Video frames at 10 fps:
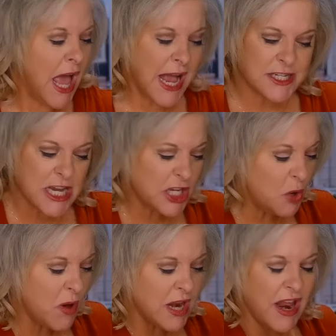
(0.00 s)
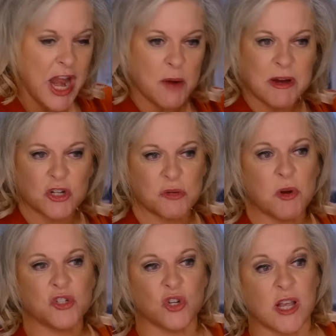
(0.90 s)
I tell you what, an air
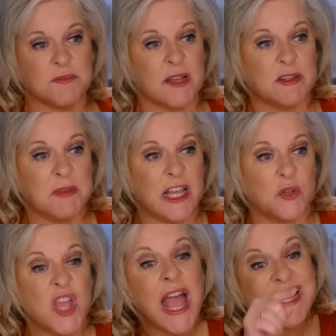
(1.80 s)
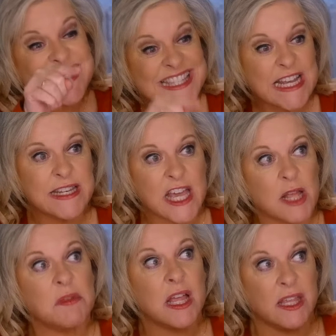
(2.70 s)
marshal comes up to me and goes, sit down.
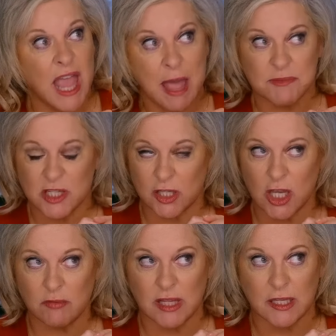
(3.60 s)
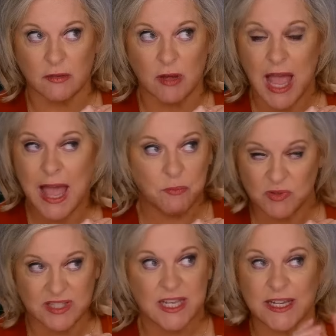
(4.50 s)
I'm like, yeah, absolutely. I
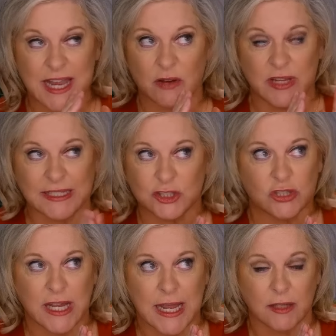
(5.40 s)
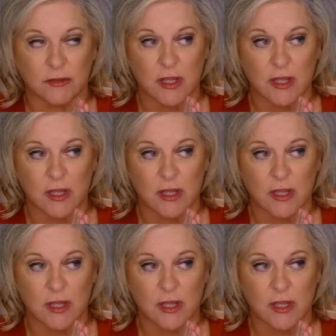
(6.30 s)
was sitting down yesterday.